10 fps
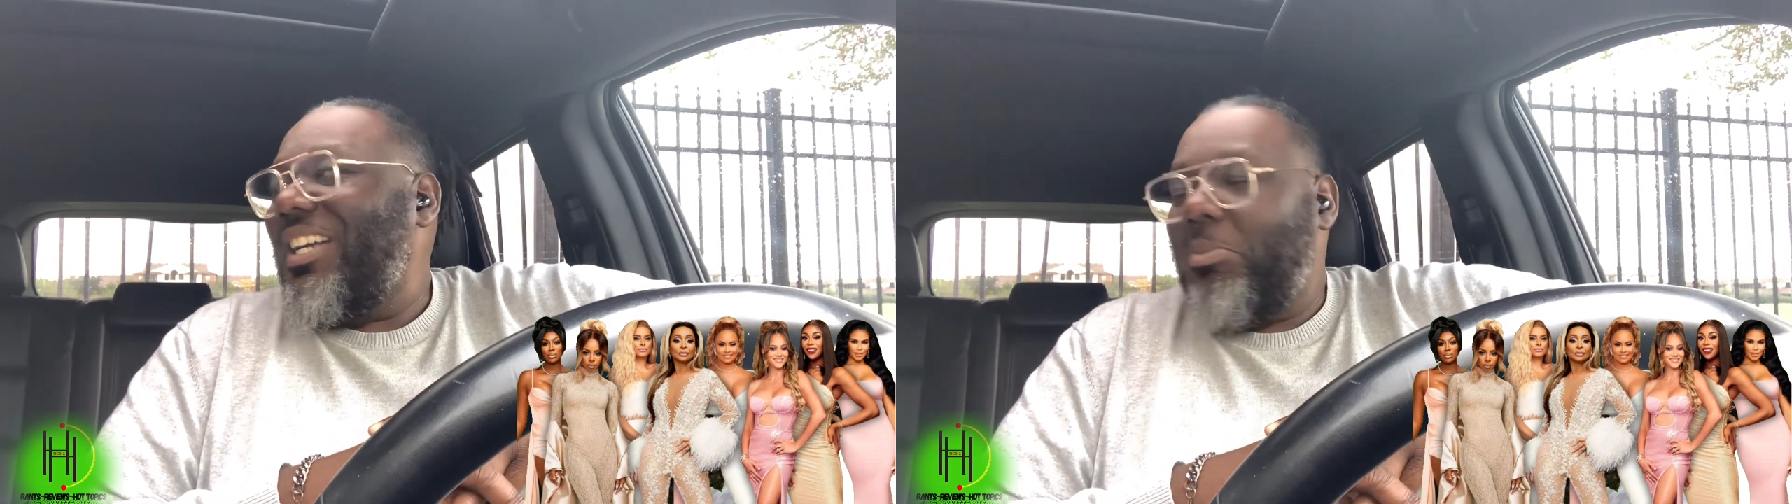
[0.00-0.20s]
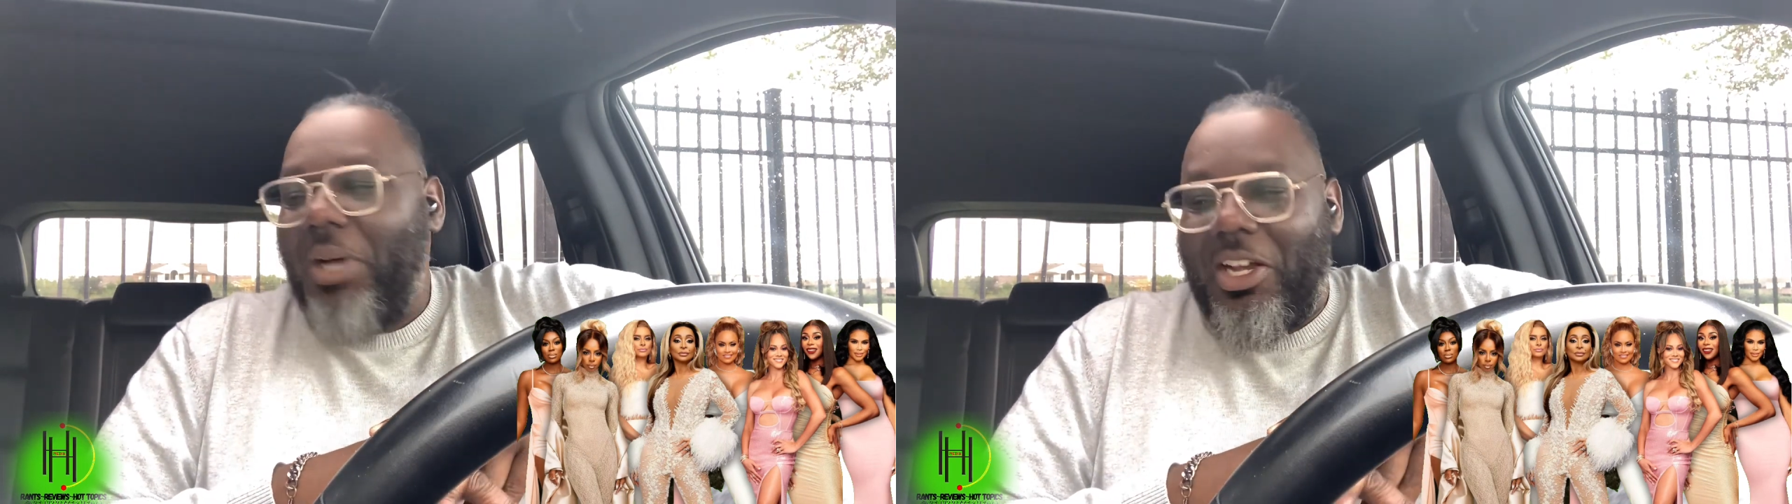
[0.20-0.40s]

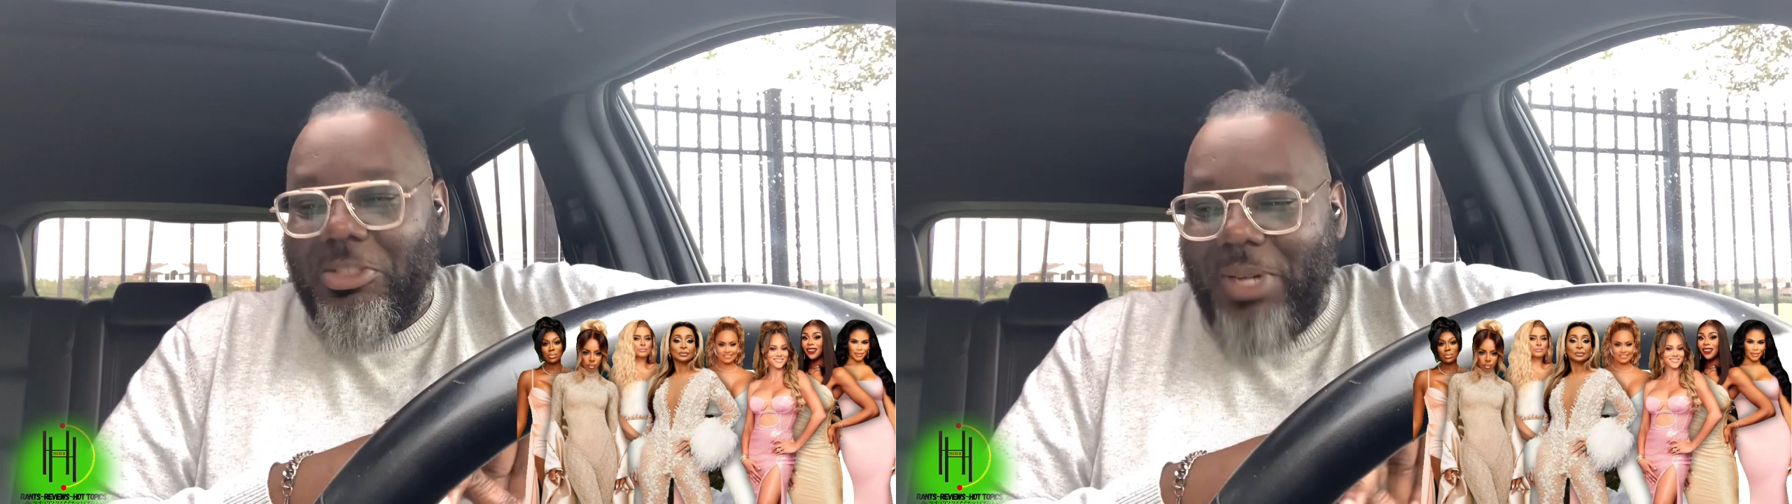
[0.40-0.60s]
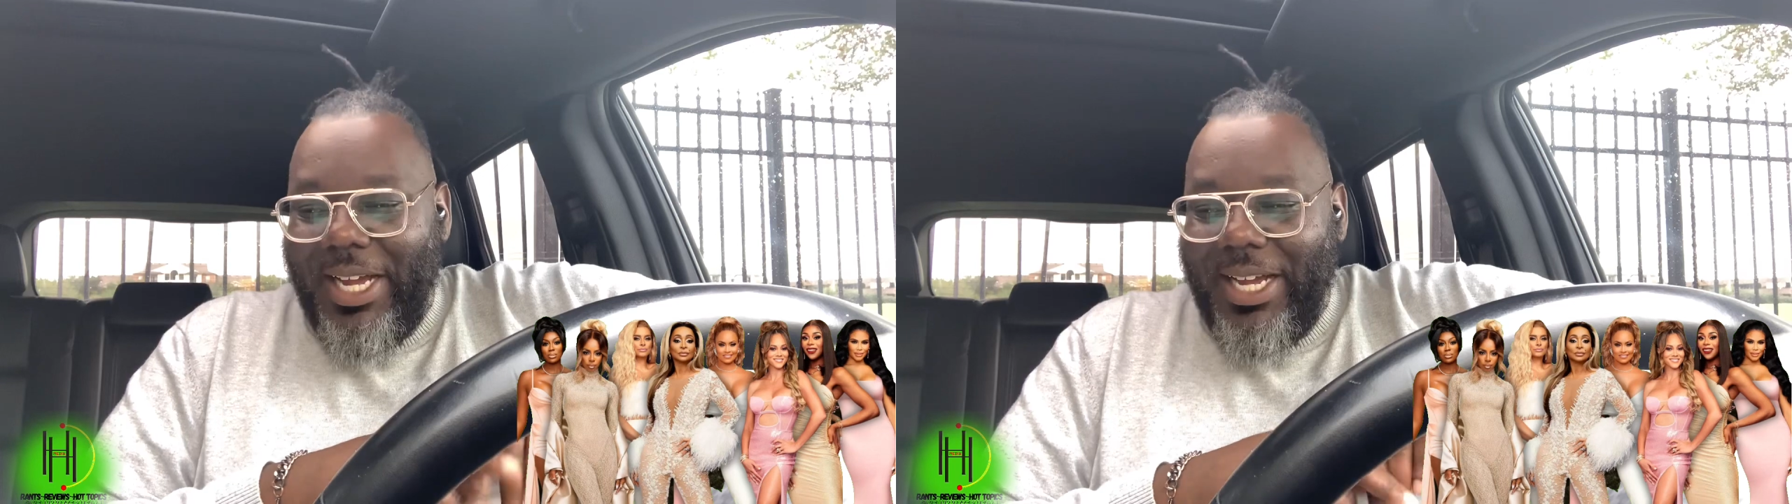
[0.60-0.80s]

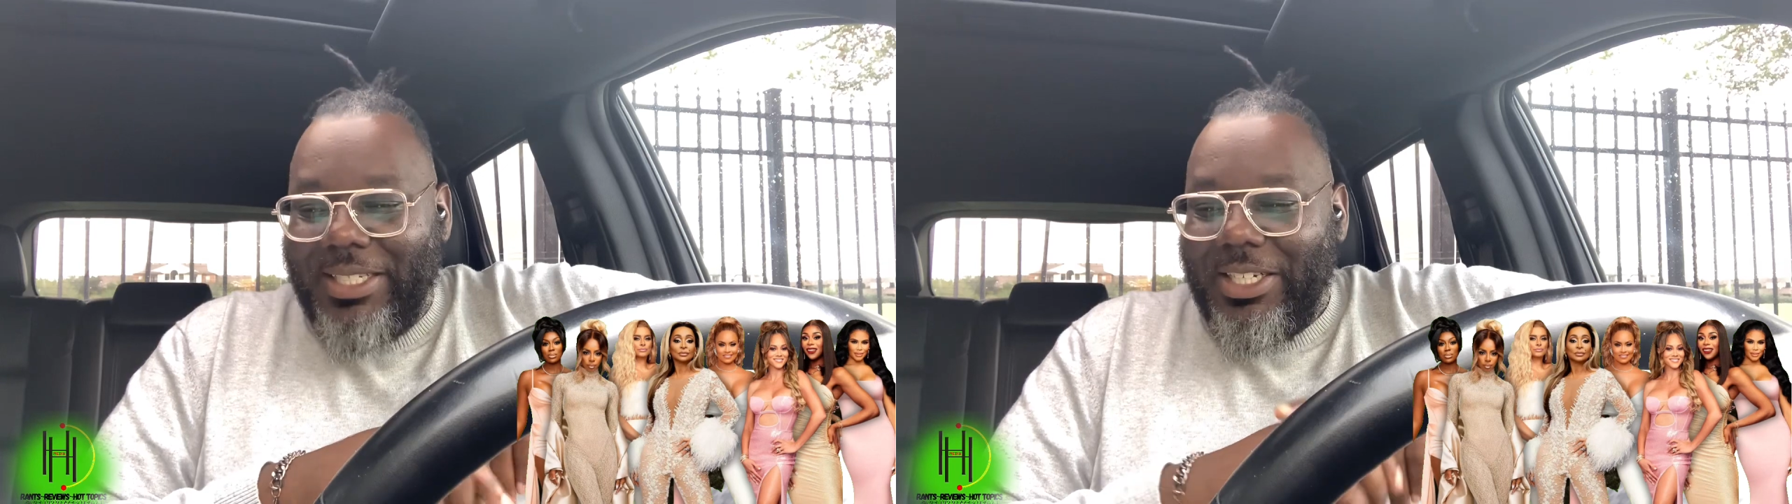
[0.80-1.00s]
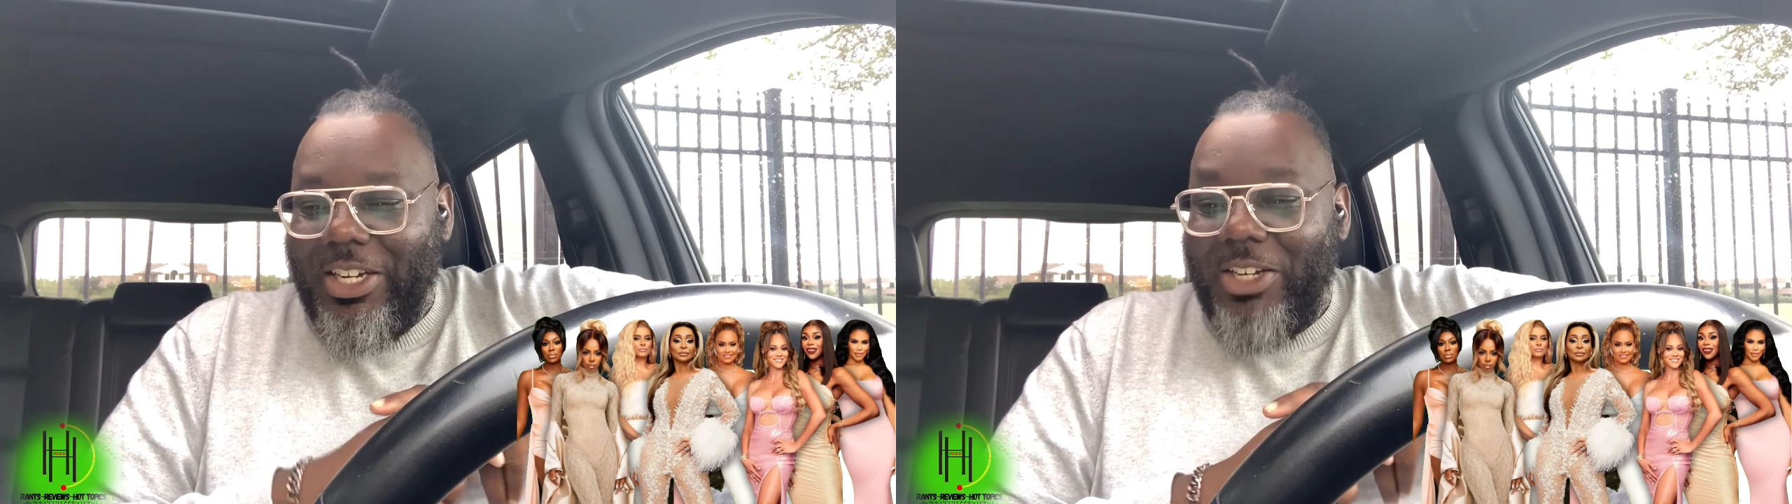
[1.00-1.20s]
Pause my
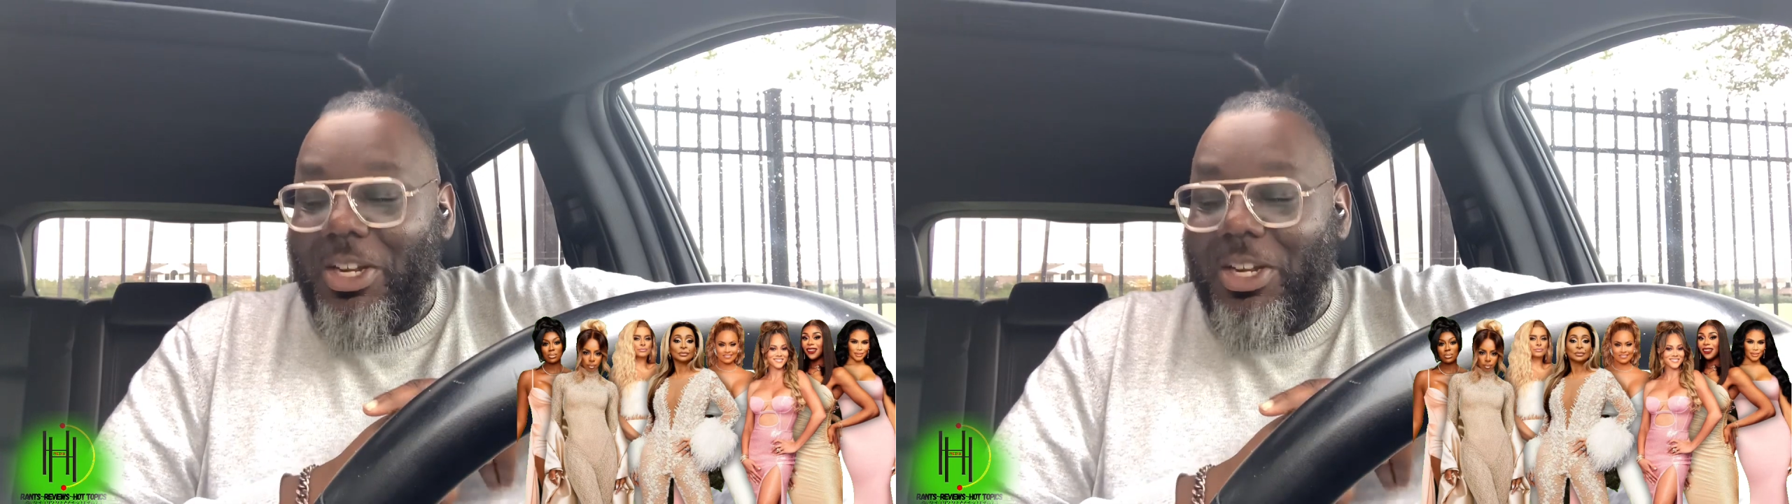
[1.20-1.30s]
ass, girl.